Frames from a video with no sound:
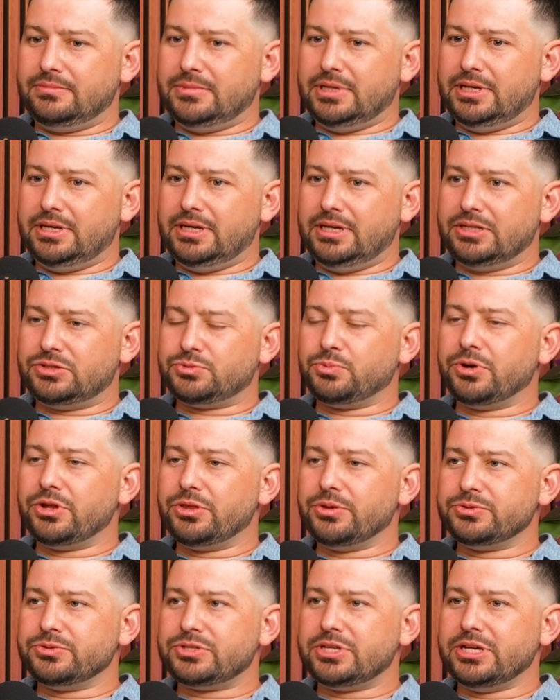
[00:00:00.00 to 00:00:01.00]
it's one of
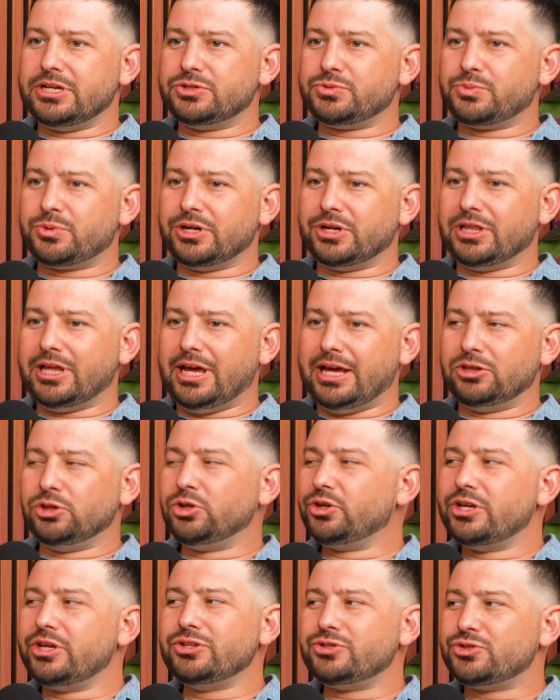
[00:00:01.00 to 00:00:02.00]
those things where like
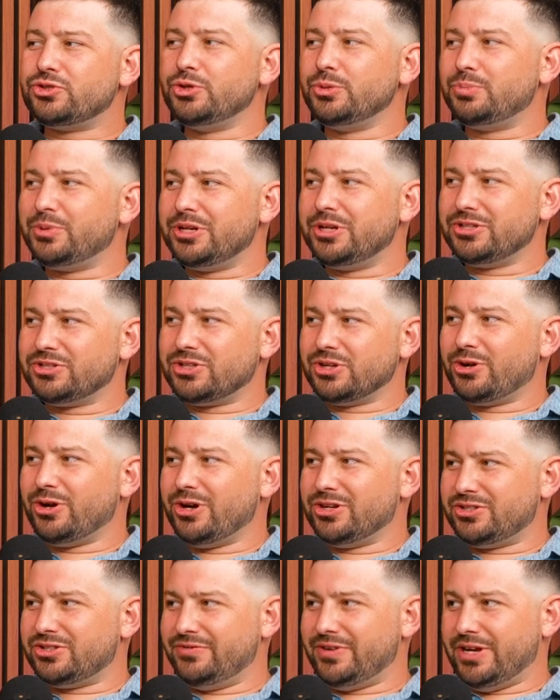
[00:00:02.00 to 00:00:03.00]
looking stupid is the
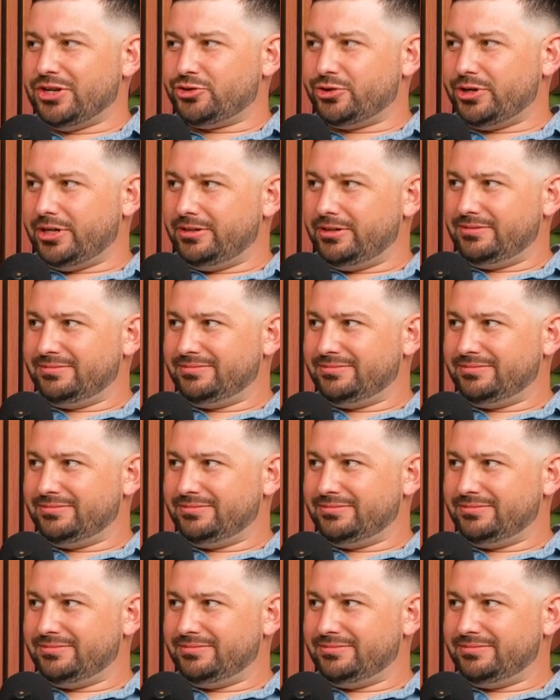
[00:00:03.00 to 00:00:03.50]
cost of entry.